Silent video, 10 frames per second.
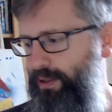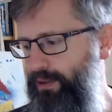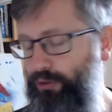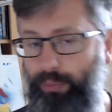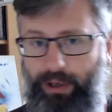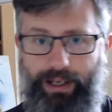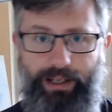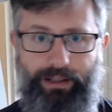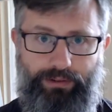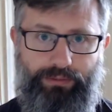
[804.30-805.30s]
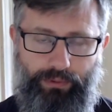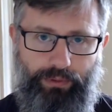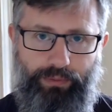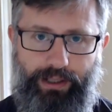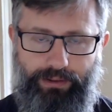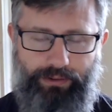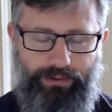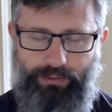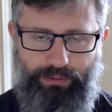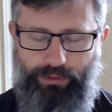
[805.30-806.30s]
suppliers, or the
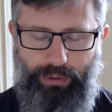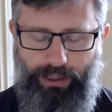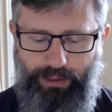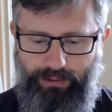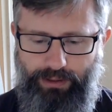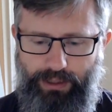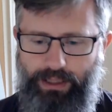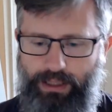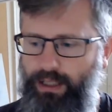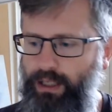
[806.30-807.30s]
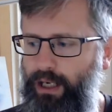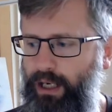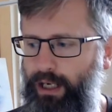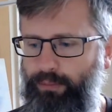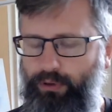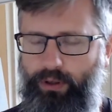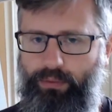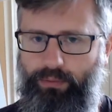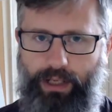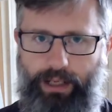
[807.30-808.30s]
writers or suppliers.
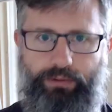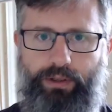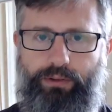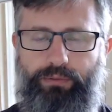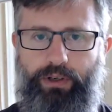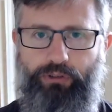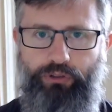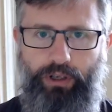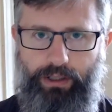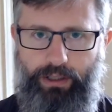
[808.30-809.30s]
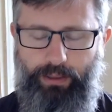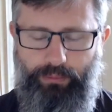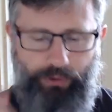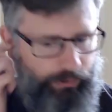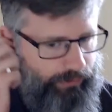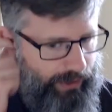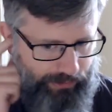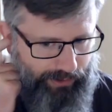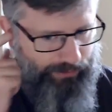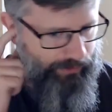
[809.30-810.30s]
So that's the first chunk that comes off. So
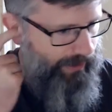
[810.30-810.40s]
that takes it